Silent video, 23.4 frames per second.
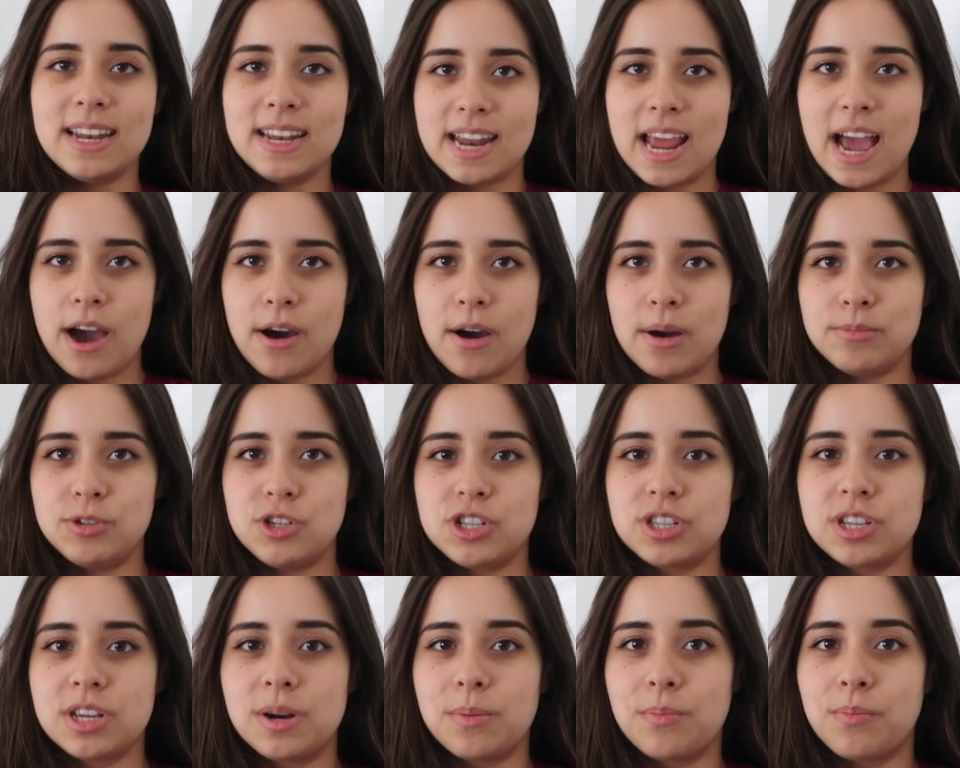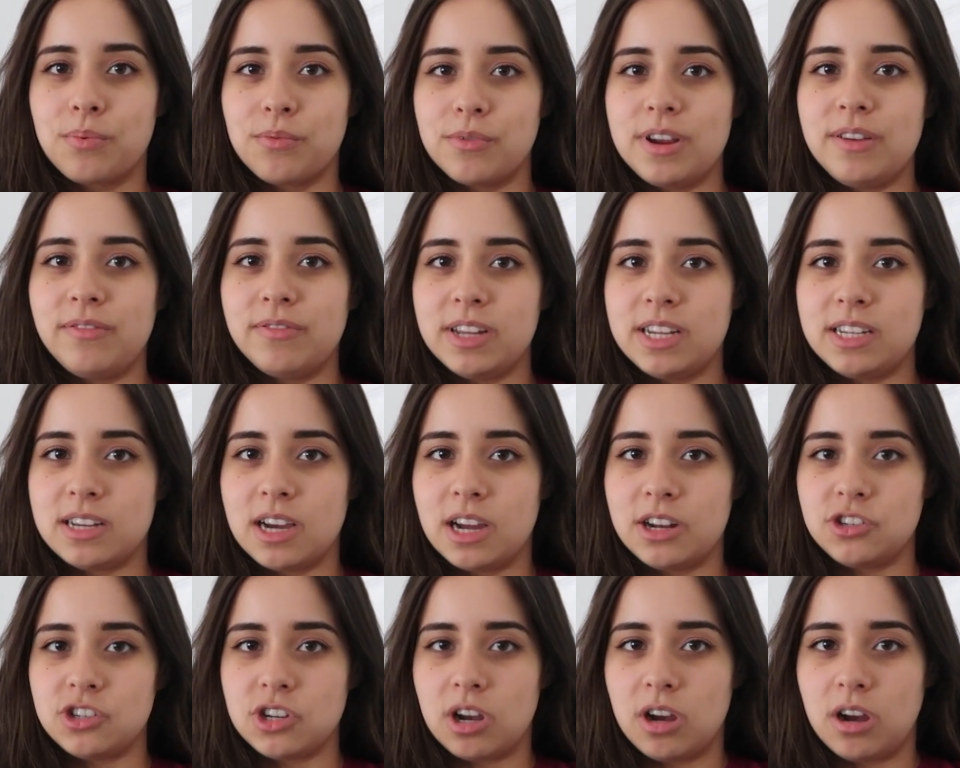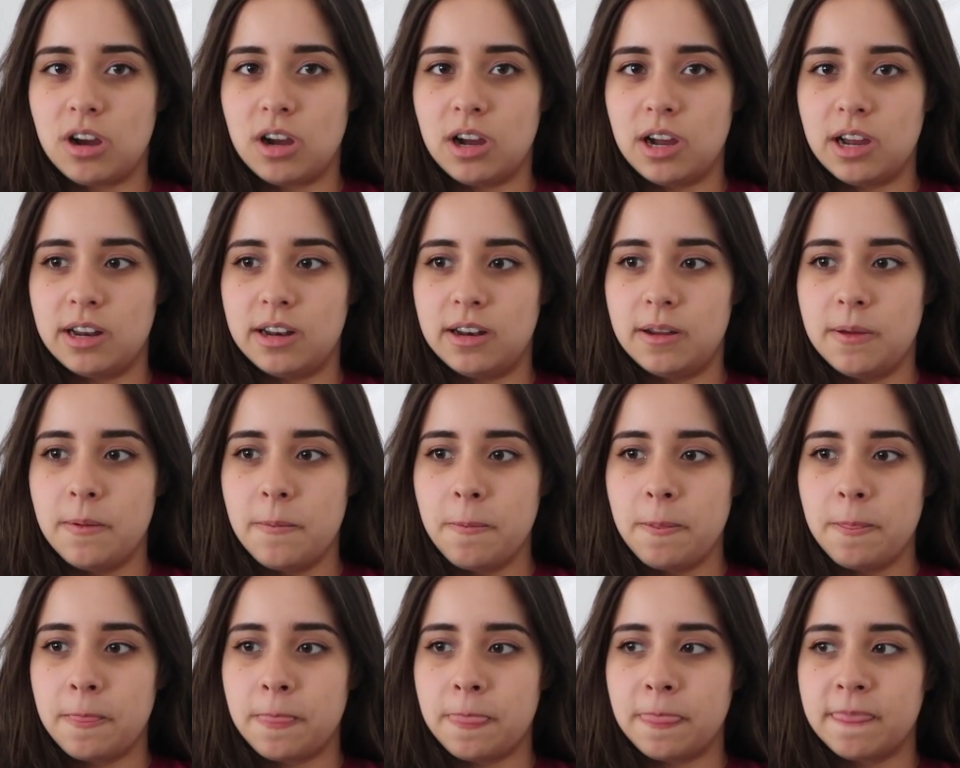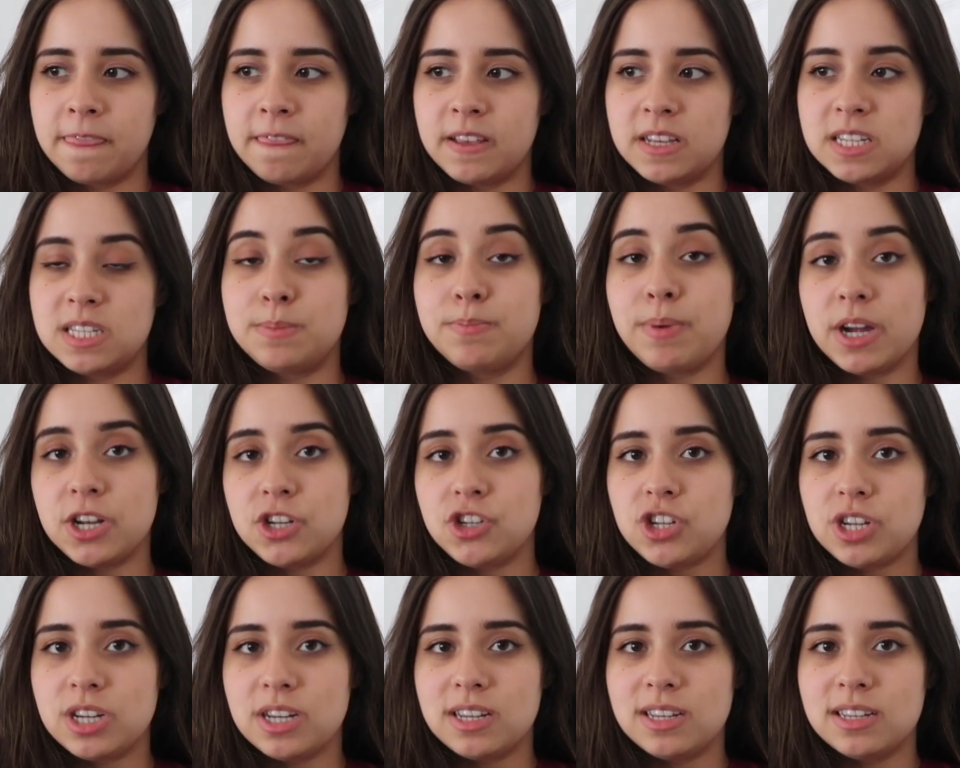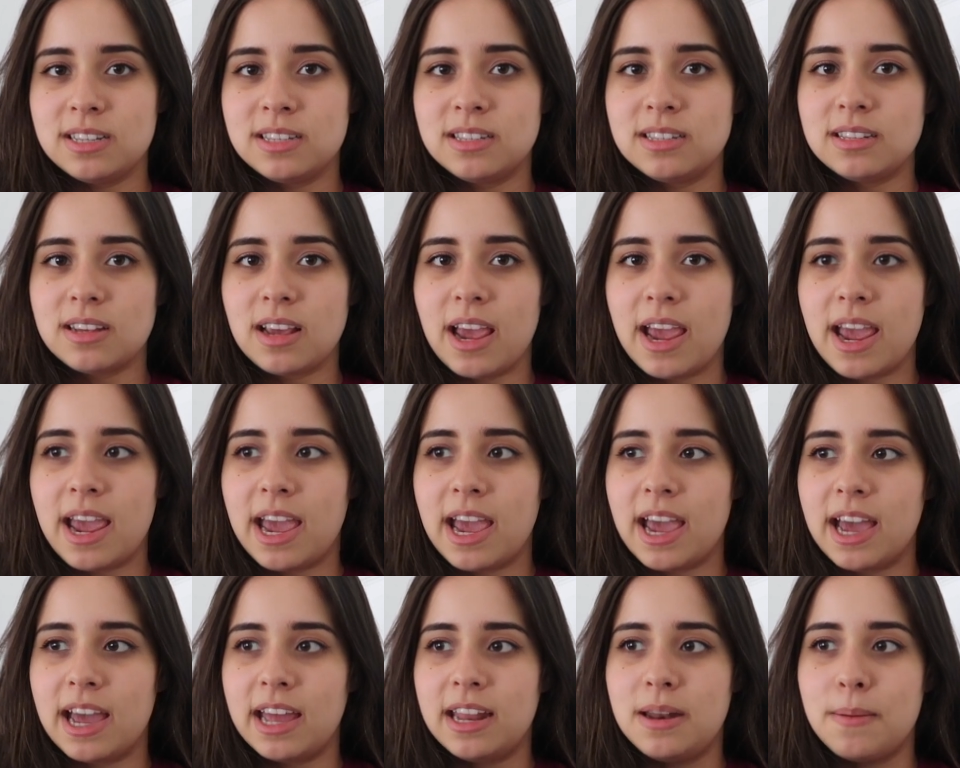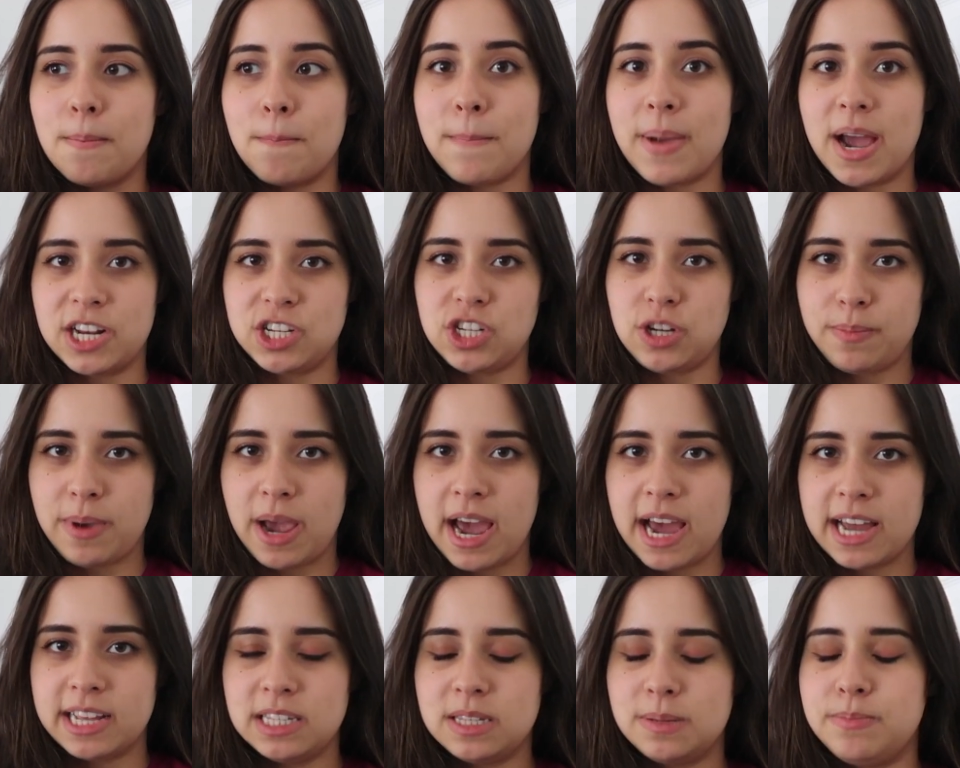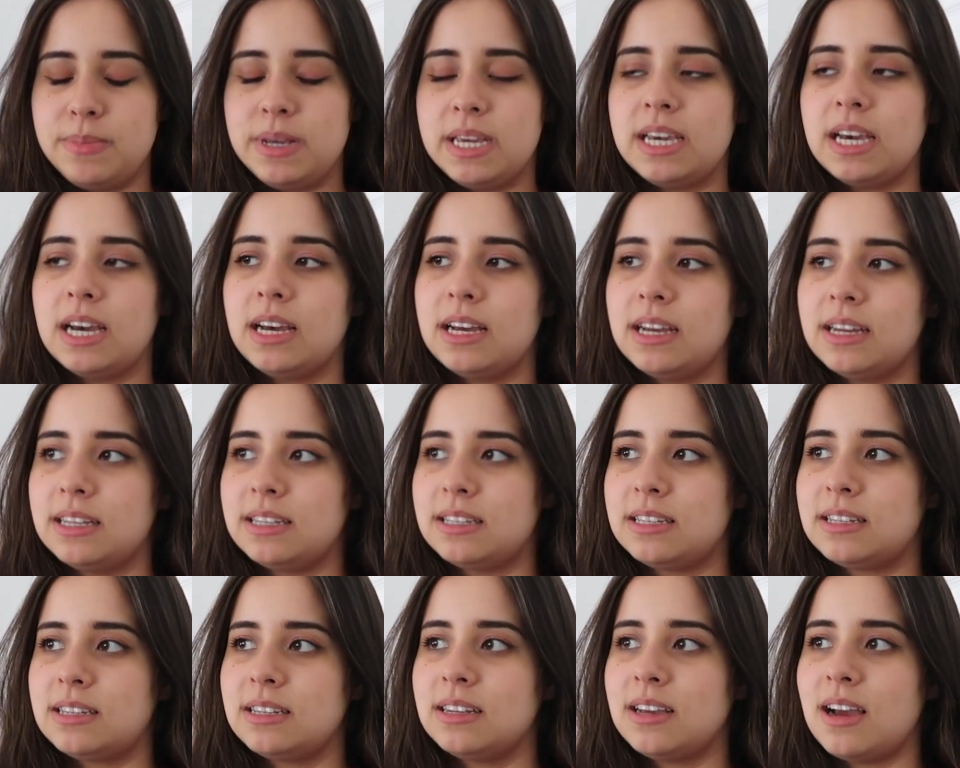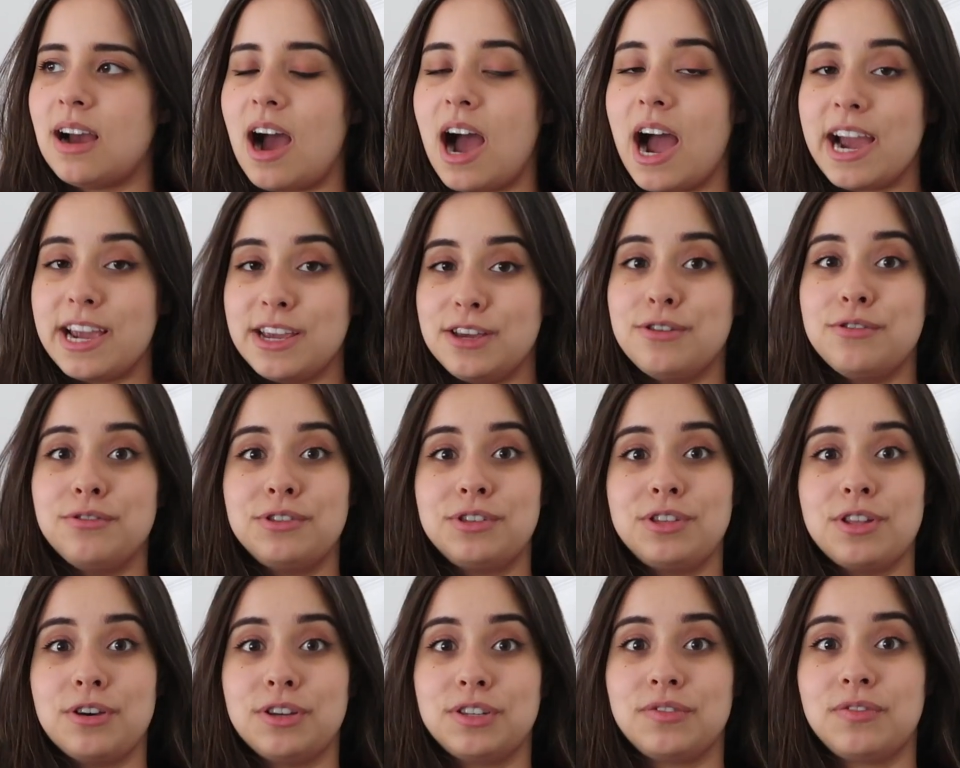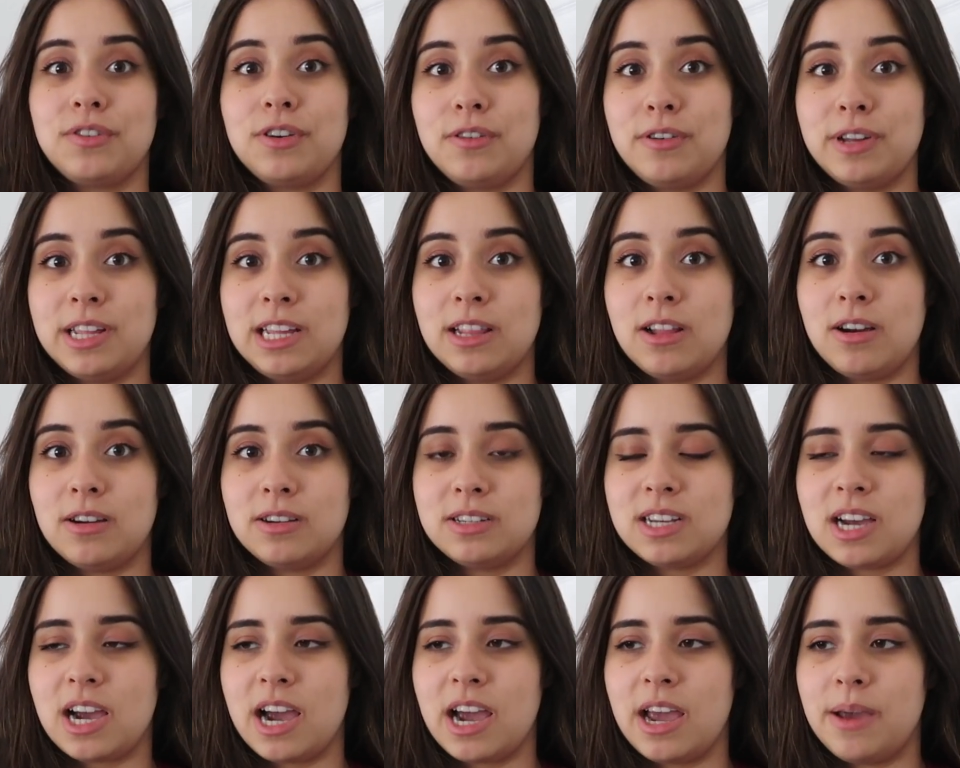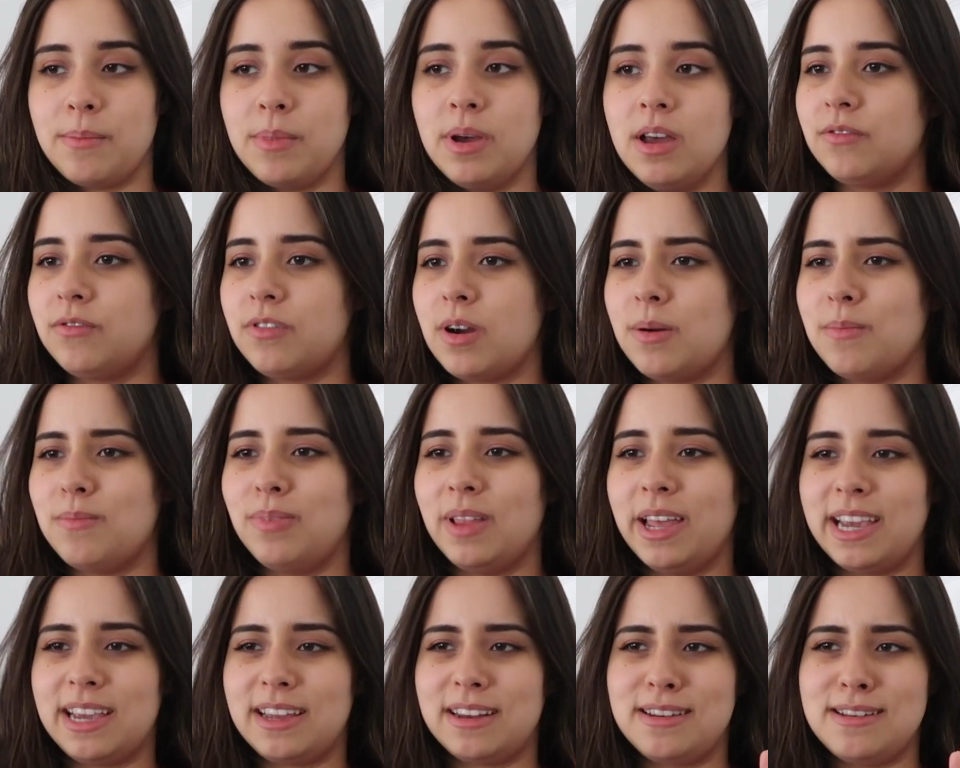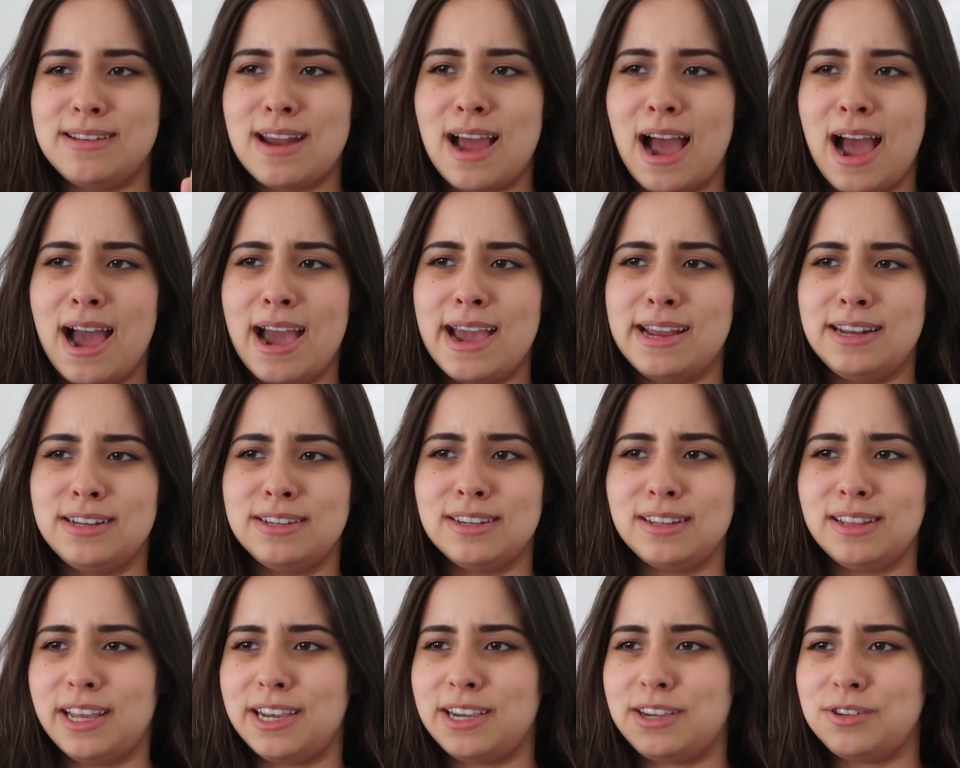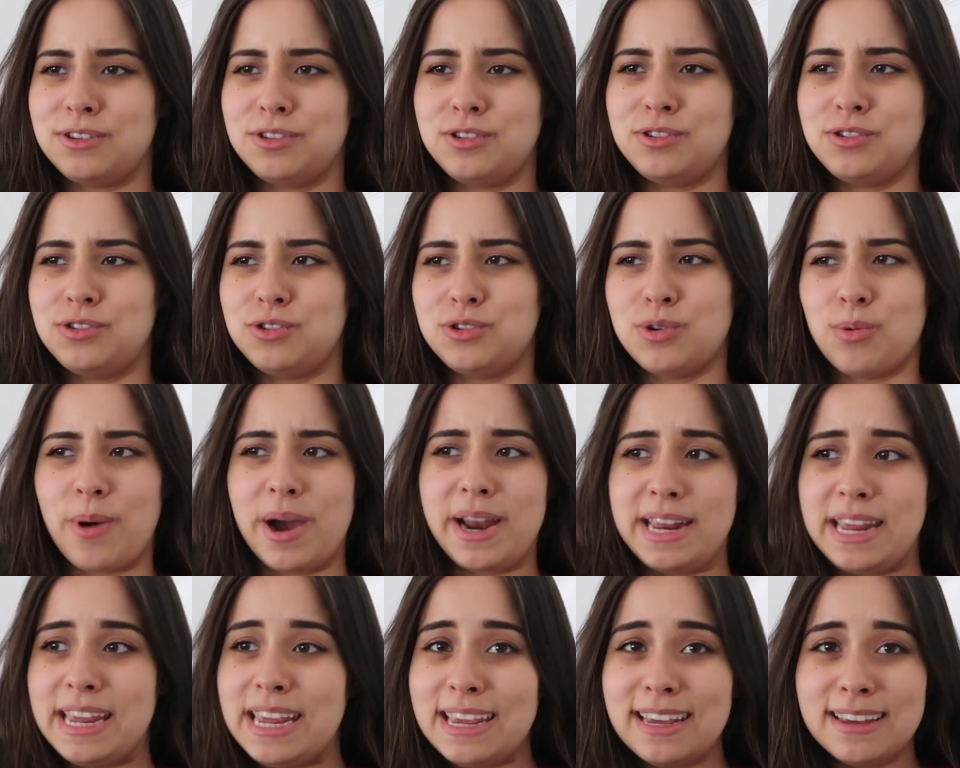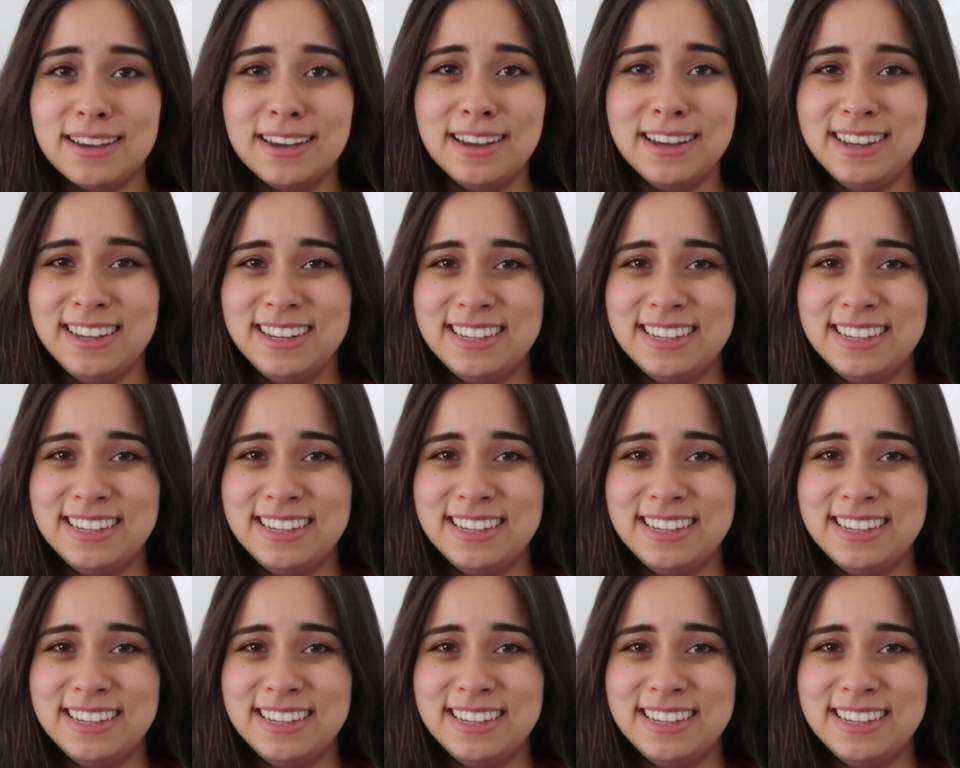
Now I'm just gonna briefly touch on sponges and magic pads because I used those for a really long time. From like 9 to like 20,